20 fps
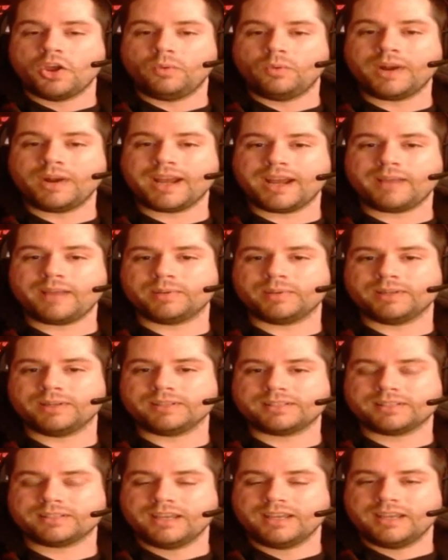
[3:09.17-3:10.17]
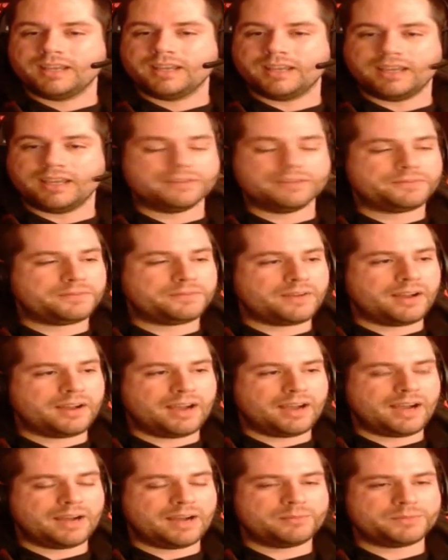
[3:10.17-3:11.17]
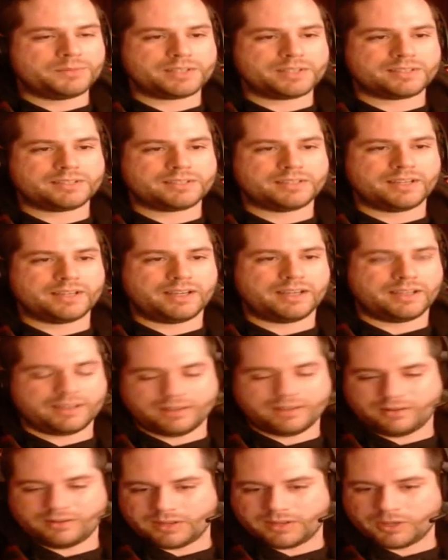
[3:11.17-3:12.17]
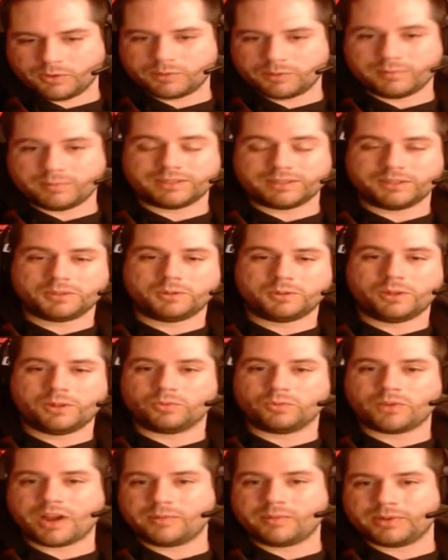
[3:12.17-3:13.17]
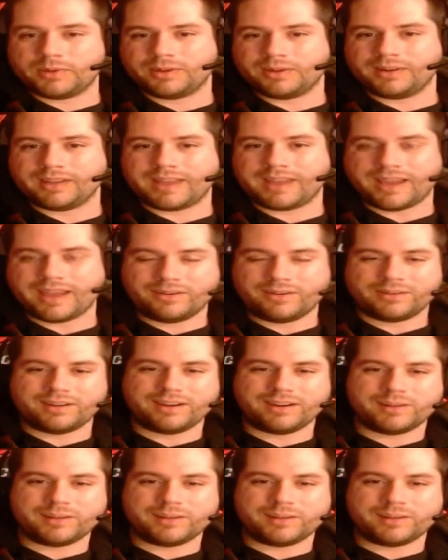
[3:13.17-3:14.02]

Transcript: What happens if I'm just here with my little old Robinhood account, and you